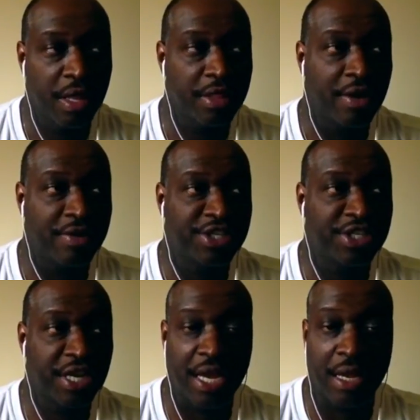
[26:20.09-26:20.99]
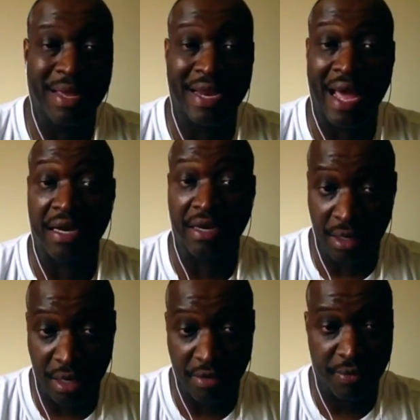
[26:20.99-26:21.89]
There is shame in not
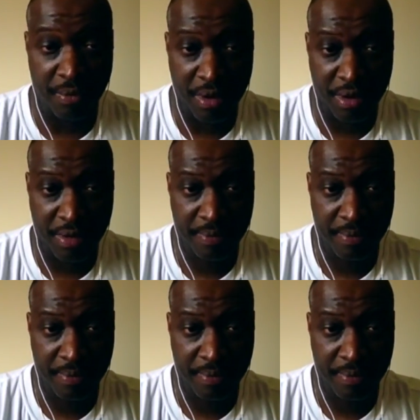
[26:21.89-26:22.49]
looking for work.